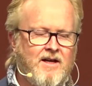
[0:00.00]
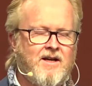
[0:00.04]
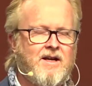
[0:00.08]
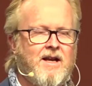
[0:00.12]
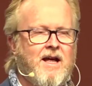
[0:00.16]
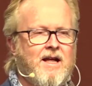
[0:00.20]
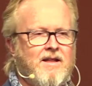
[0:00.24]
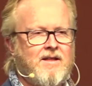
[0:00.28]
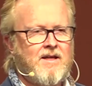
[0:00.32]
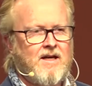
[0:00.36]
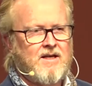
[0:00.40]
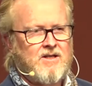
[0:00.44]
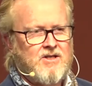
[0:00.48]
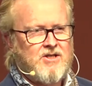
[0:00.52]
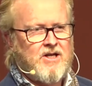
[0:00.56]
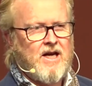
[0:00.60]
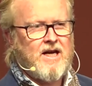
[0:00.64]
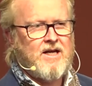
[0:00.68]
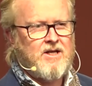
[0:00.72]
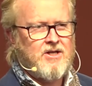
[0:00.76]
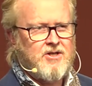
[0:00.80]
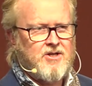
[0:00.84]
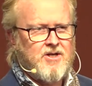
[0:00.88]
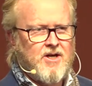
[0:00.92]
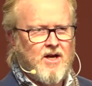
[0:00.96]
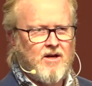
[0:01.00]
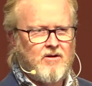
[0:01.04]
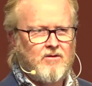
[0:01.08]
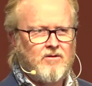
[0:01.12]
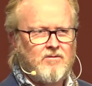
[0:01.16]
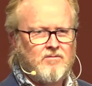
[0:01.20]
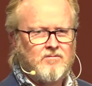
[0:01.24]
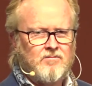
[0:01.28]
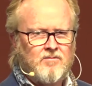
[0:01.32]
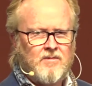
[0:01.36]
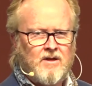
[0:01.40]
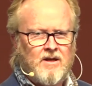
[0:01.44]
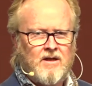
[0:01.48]
That has changed now.
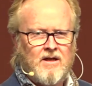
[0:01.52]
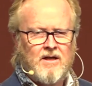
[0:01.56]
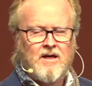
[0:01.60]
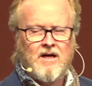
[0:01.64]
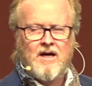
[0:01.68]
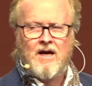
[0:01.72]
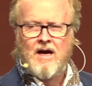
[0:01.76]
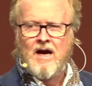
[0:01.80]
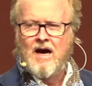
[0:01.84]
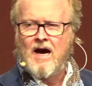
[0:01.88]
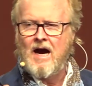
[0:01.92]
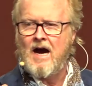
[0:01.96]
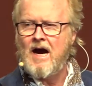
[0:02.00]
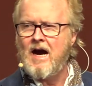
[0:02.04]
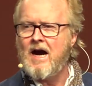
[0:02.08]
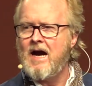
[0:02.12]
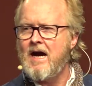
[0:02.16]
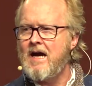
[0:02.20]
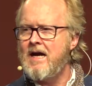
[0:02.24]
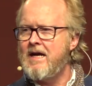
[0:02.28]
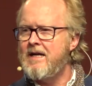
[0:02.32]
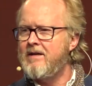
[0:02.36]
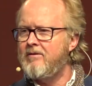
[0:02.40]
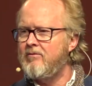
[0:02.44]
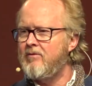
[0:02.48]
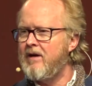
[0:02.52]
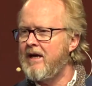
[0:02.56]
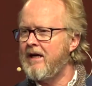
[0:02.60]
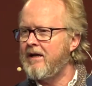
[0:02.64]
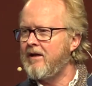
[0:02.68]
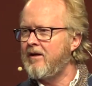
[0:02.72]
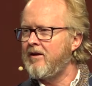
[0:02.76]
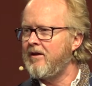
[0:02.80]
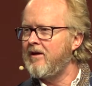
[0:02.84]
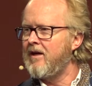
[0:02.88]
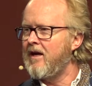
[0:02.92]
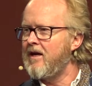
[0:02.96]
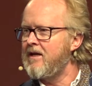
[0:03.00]
I
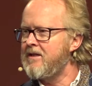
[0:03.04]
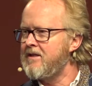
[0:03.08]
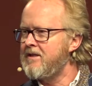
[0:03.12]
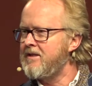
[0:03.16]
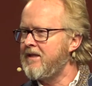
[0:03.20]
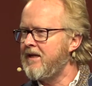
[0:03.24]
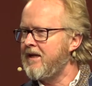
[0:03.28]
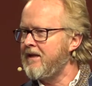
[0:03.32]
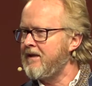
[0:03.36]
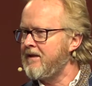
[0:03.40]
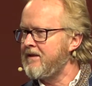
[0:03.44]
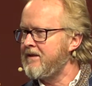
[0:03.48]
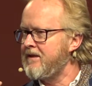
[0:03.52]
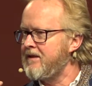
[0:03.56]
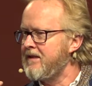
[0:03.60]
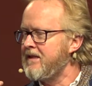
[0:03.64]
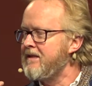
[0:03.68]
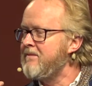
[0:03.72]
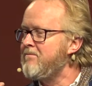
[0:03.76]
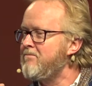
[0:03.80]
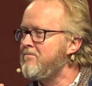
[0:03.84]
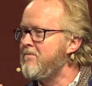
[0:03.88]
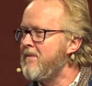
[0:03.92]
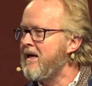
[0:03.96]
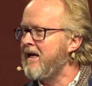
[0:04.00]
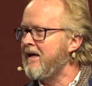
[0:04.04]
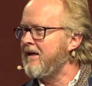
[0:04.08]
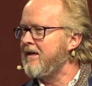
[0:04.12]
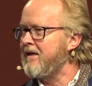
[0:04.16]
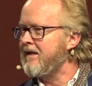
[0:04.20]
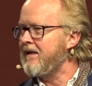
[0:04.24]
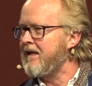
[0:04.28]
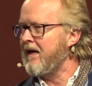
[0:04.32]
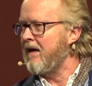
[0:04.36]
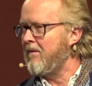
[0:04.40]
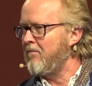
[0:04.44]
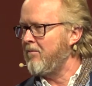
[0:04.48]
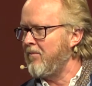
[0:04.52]
recognize this in many
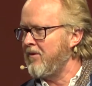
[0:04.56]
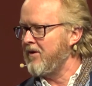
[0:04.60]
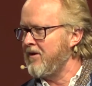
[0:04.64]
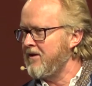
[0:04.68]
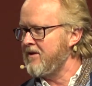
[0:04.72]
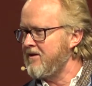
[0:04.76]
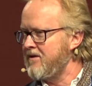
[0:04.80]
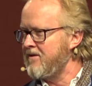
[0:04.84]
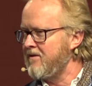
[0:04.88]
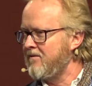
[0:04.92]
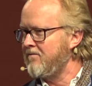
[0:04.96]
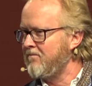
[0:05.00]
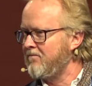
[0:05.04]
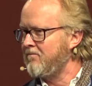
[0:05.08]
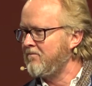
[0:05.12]
companies,